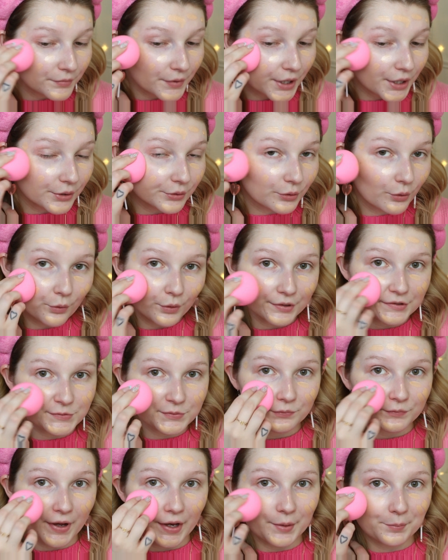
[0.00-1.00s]
And of course,
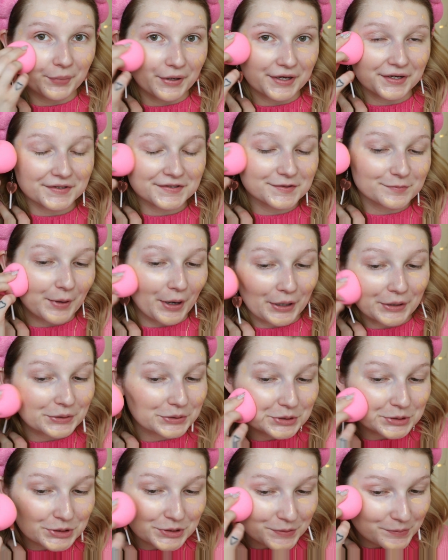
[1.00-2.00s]
we've got a pink
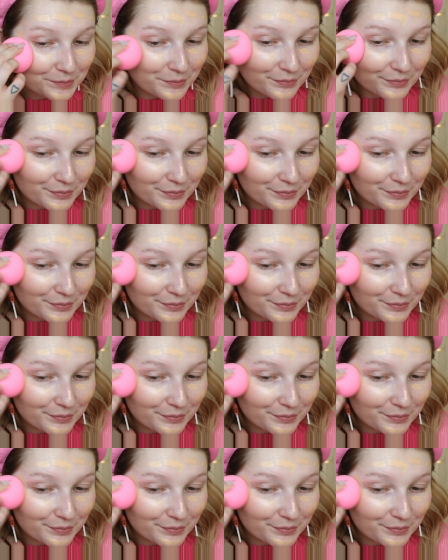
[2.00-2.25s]
sponge.